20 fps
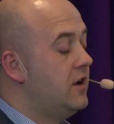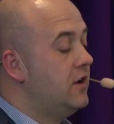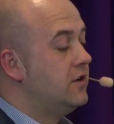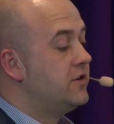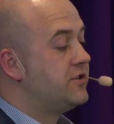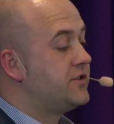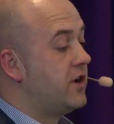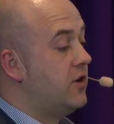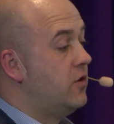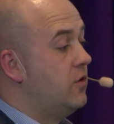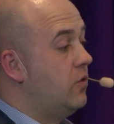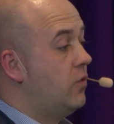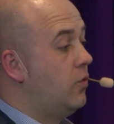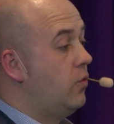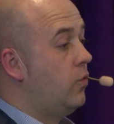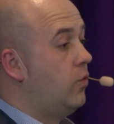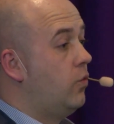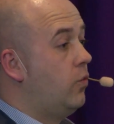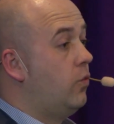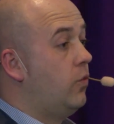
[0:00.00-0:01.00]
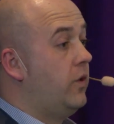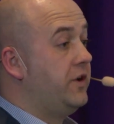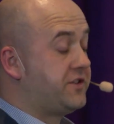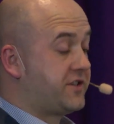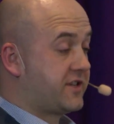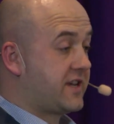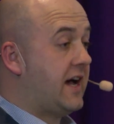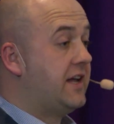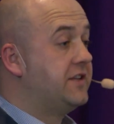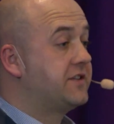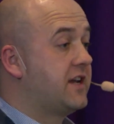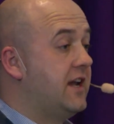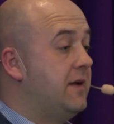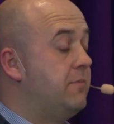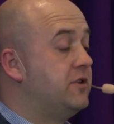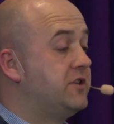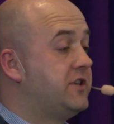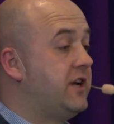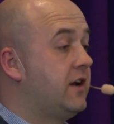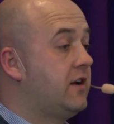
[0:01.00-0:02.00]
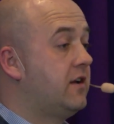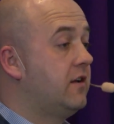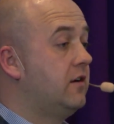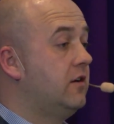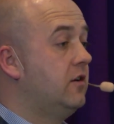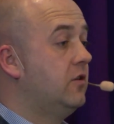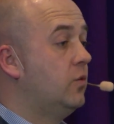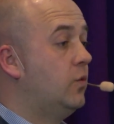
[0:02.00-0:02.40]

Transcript: So with Skanska in particular,